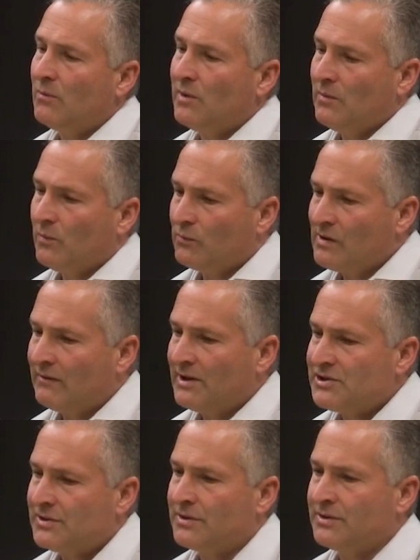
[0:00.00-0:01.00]

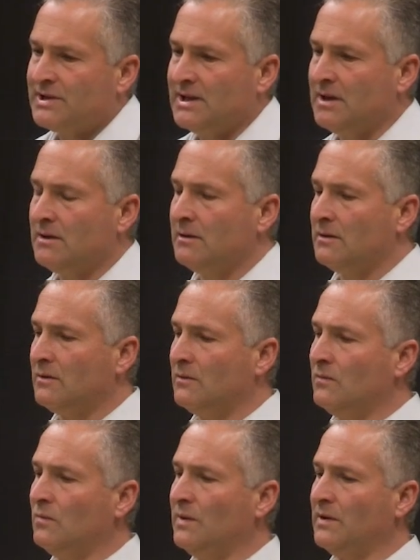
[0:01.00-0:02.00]
Revelation 13,
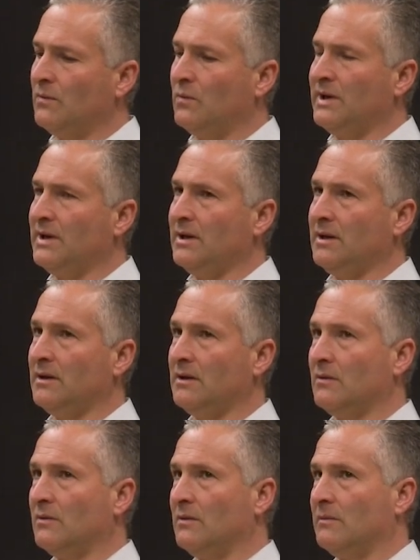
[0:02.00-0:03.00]
we
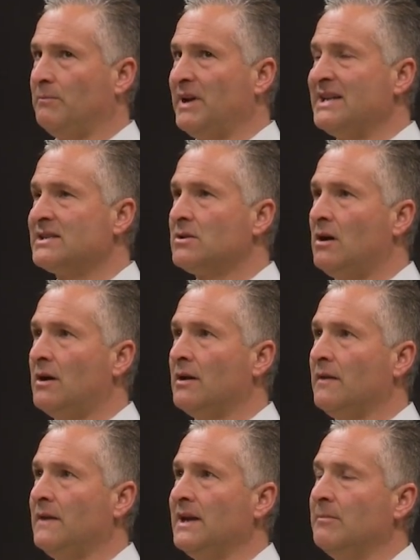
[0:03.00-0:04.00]
based on
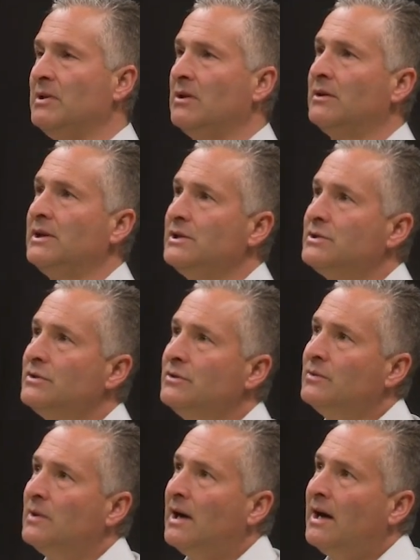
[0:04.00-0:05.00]
the ability
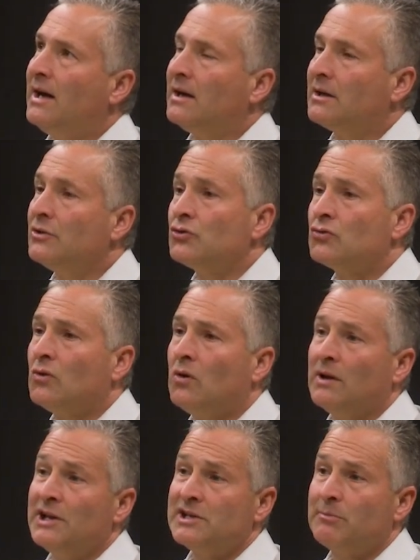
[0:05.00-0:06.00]
to
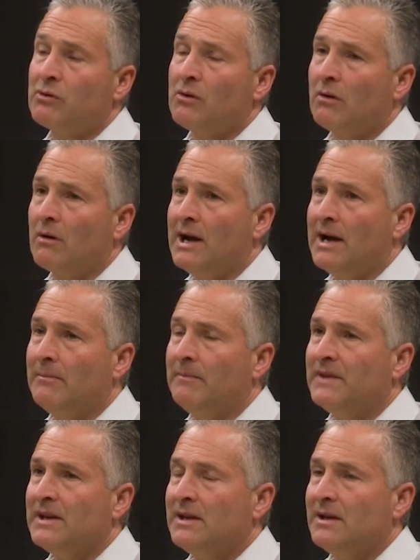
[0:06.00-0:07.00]
control and to program,
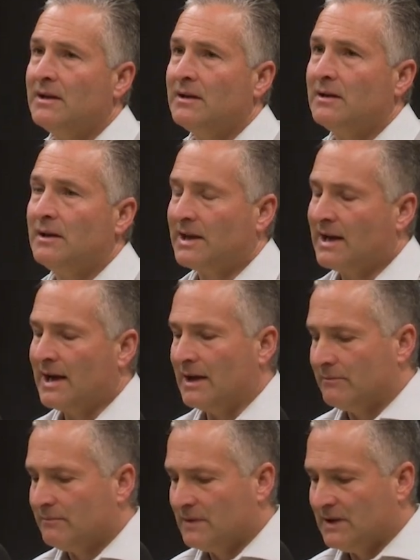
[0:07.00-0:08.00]
like,
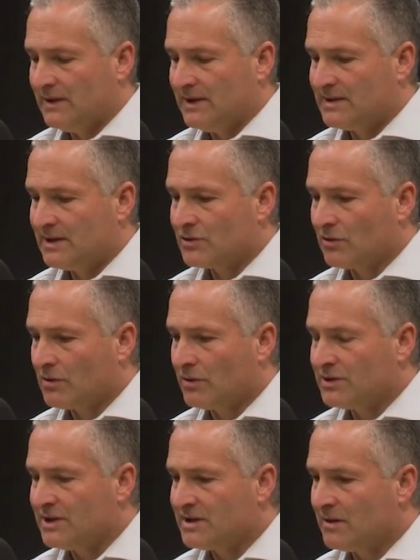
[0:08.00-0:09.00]
again, these digital
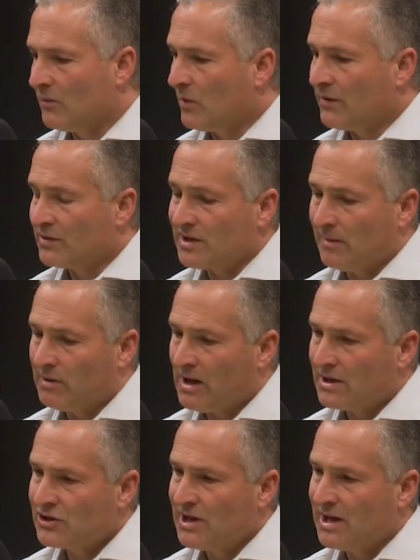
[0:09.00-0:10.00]
currencies, whether it's on
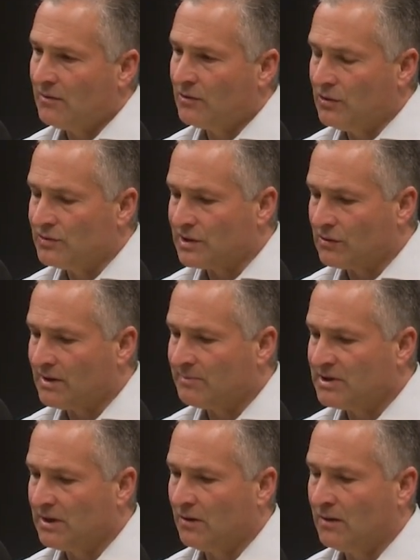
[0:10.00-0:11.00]
blockchain, using
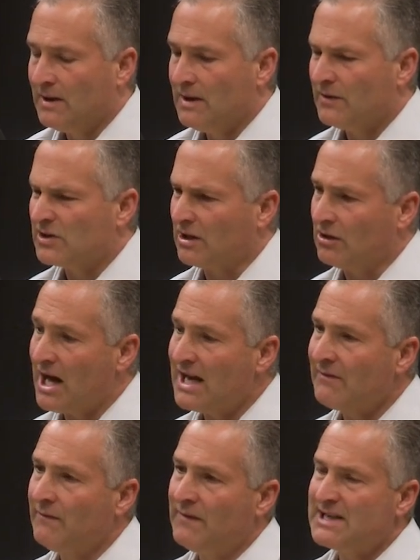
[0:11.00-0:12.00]
crypto, there's a lot
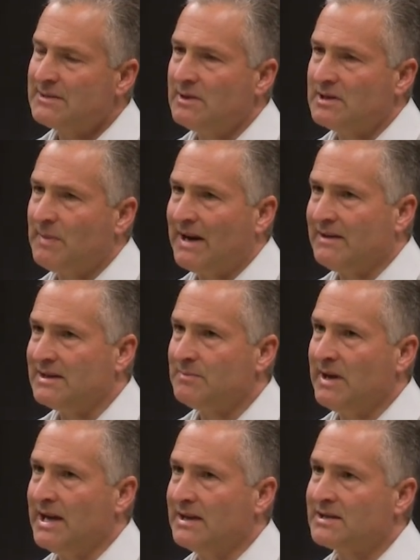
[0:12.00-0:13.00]
of investment by these
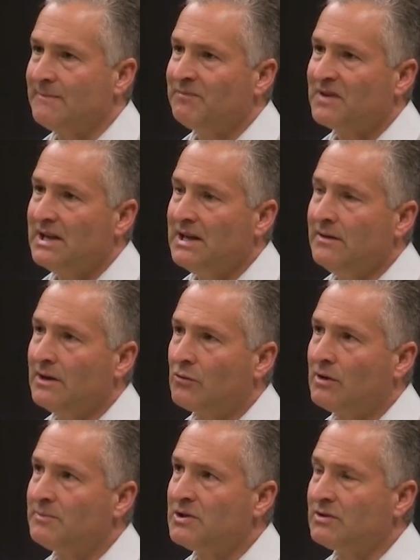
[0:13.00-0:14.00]
banks in the
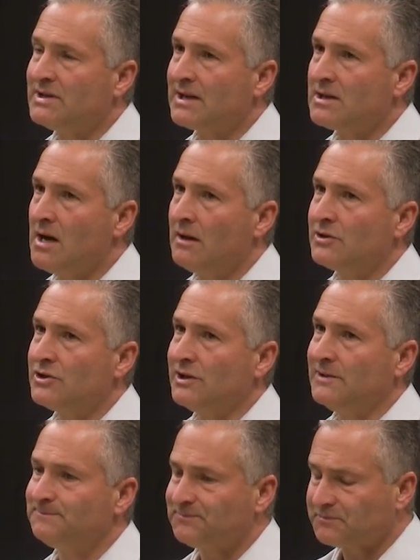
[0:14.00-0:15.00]
crypto technology